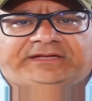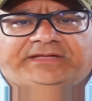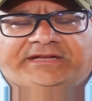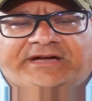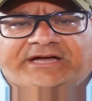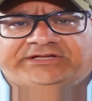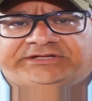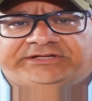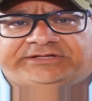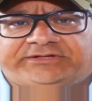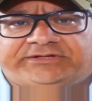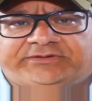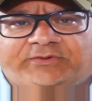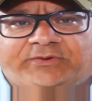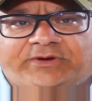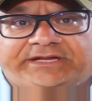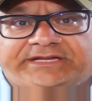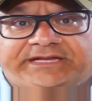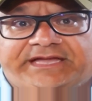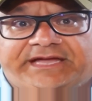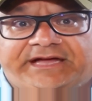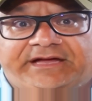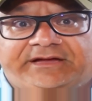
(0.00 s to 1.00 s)
not just
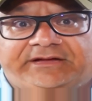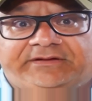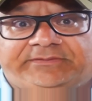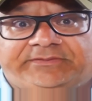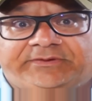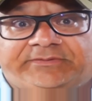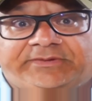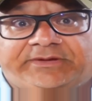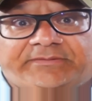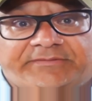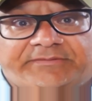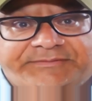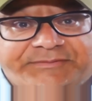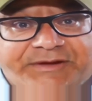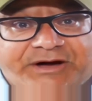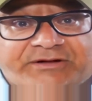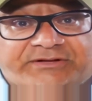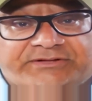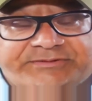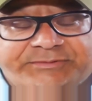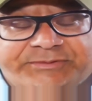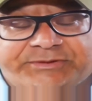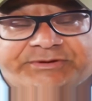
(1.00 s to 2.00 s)
one caliber, but
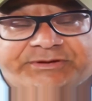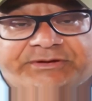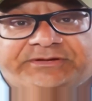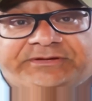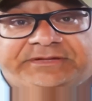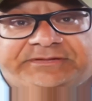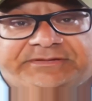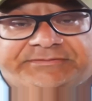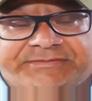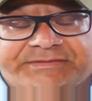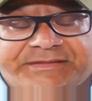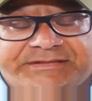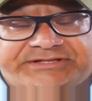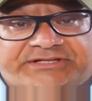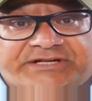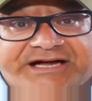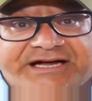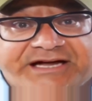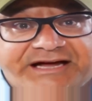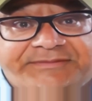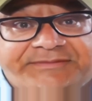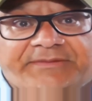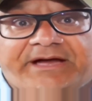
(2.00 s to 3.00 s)
multiple.
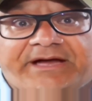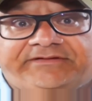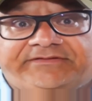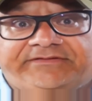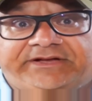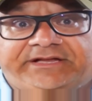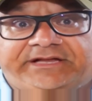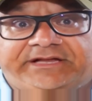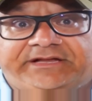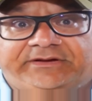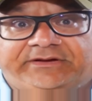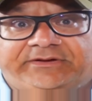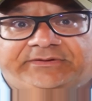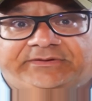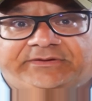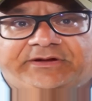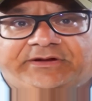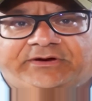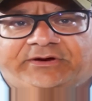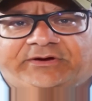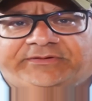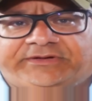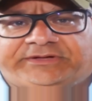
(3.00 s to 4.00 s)
Check out my video,
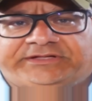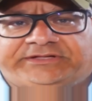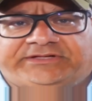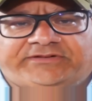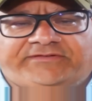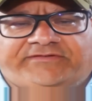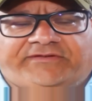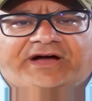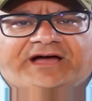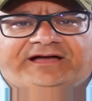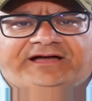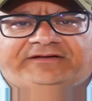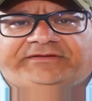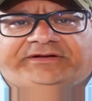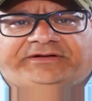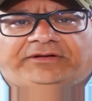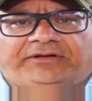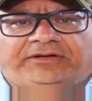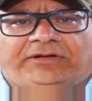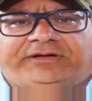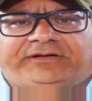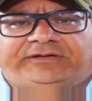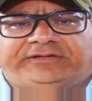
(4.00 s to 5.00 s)
Urban
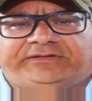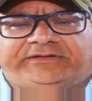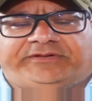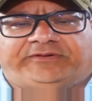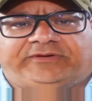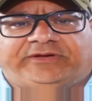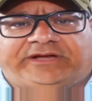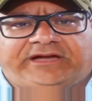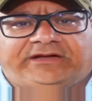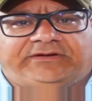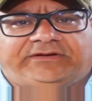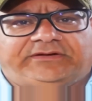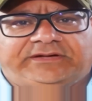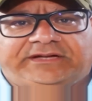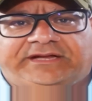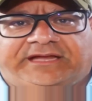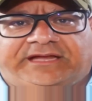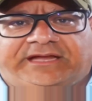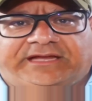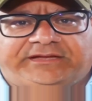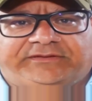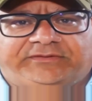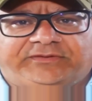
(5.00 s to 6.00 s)
Survival,
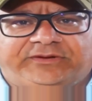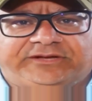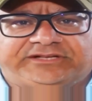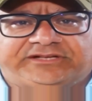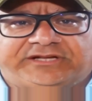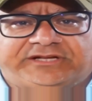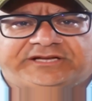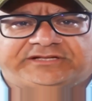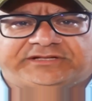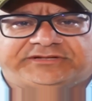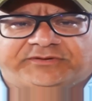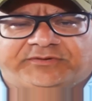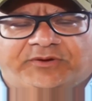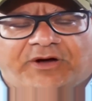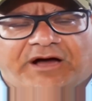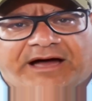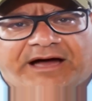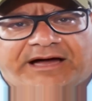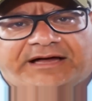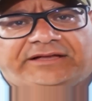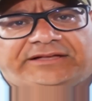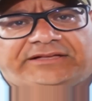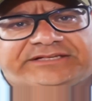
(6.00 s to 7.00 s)
308 Winchester
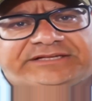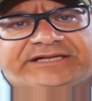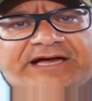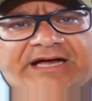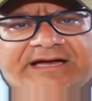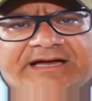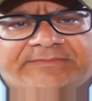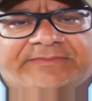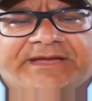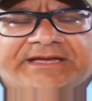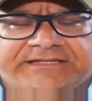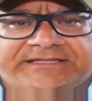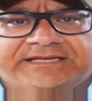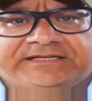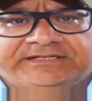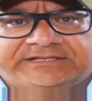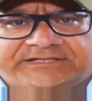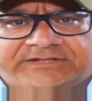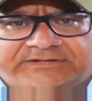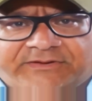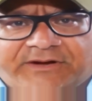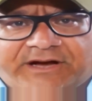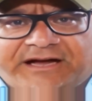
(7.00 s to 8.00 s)
wide, this
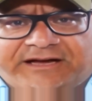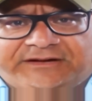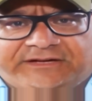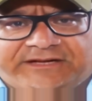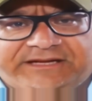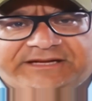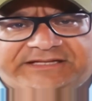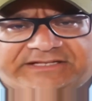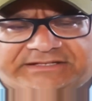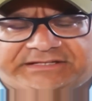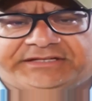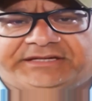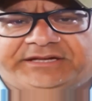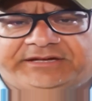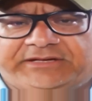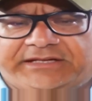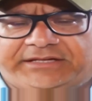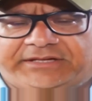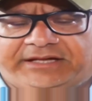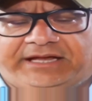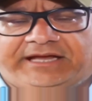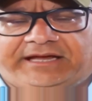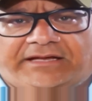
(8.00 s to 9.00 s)
combat-tested round is
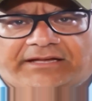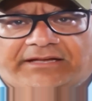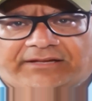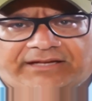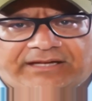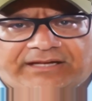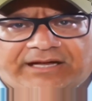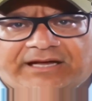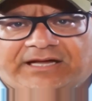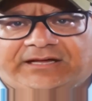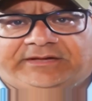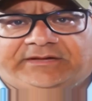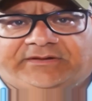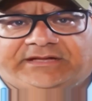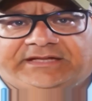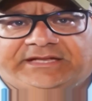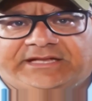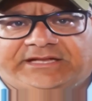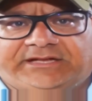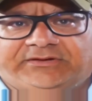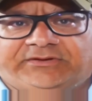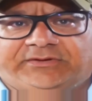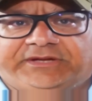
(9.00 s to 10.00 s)
still king.
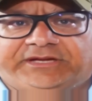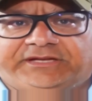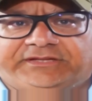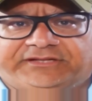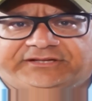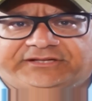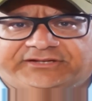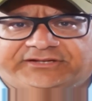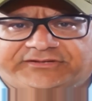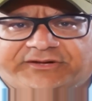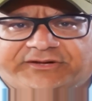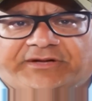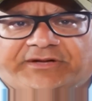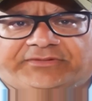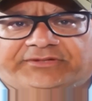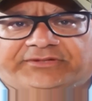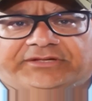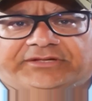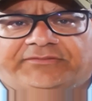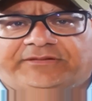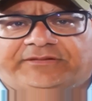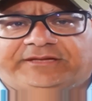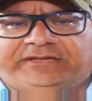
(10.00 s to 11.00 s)
Link will be in the
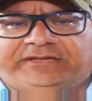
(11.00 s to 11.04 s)
description.